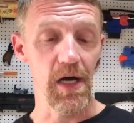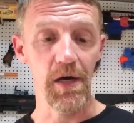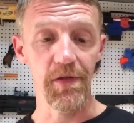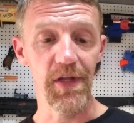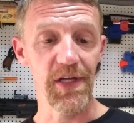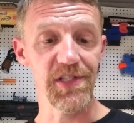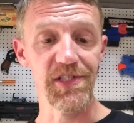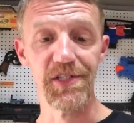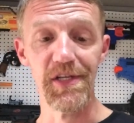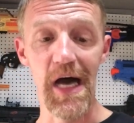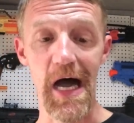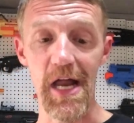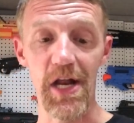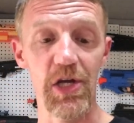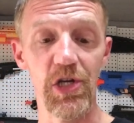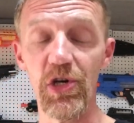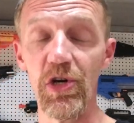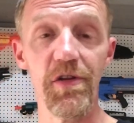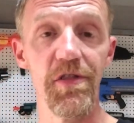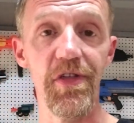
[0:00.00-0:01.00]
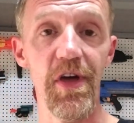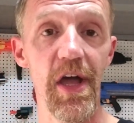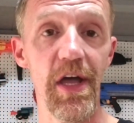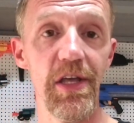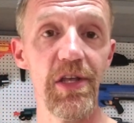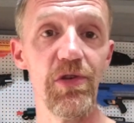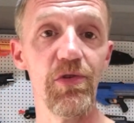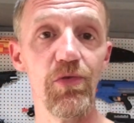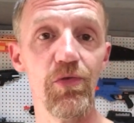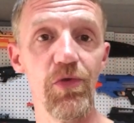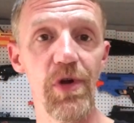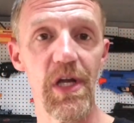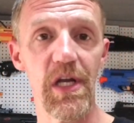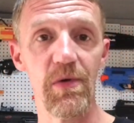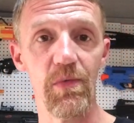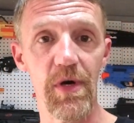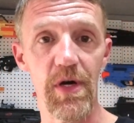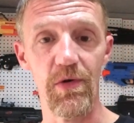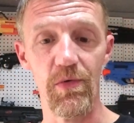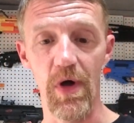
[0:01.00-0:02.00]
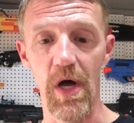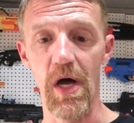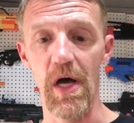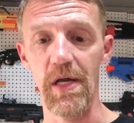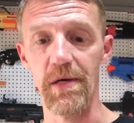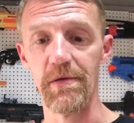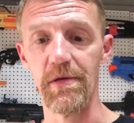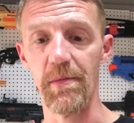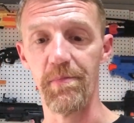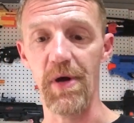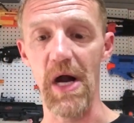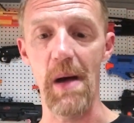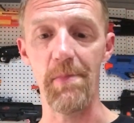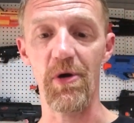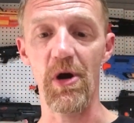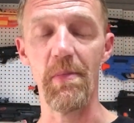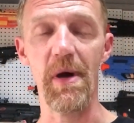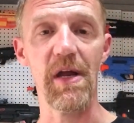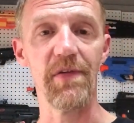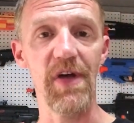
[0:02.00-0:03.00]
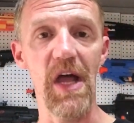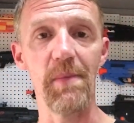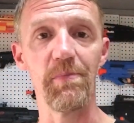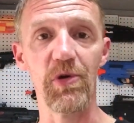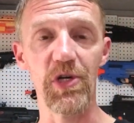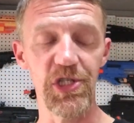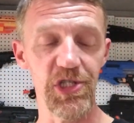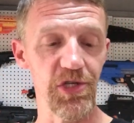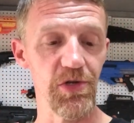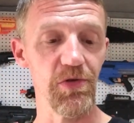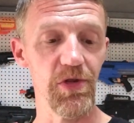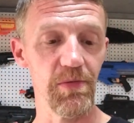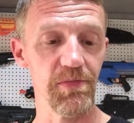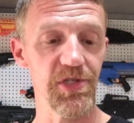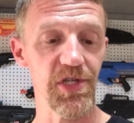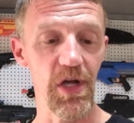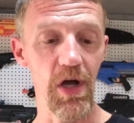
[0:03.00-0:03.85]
Uh, that's not a good thing. You really want to run the proper amount of amperage to them.